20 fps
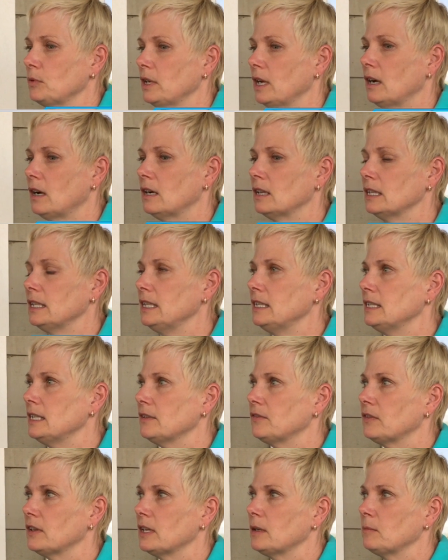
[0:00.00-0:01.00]
we all eat
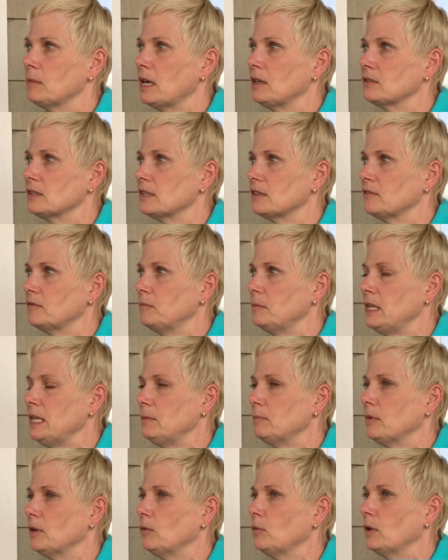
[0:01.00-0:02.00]
different amounts of
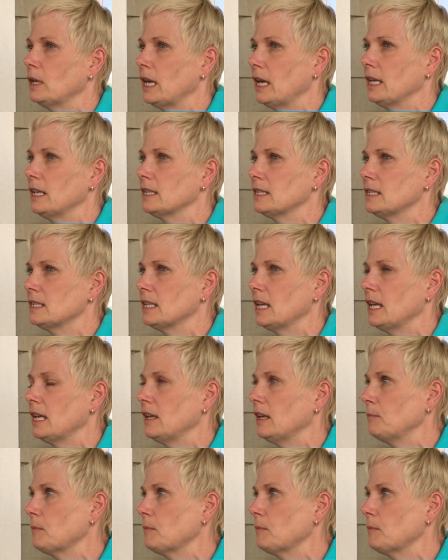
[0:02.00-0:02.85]
meat, but what I could say,